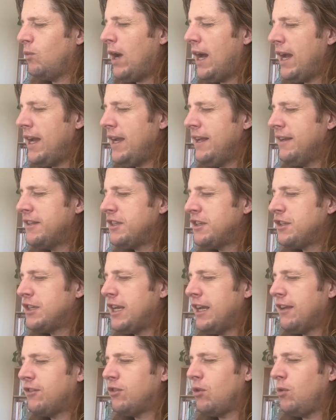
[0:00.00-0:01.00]
it just takes
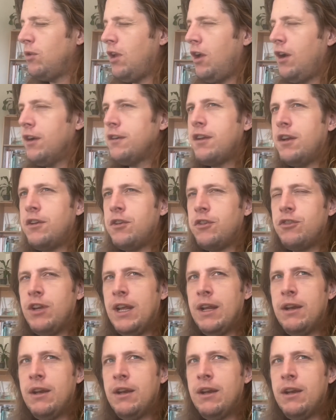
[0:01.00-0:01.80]
so long to understand.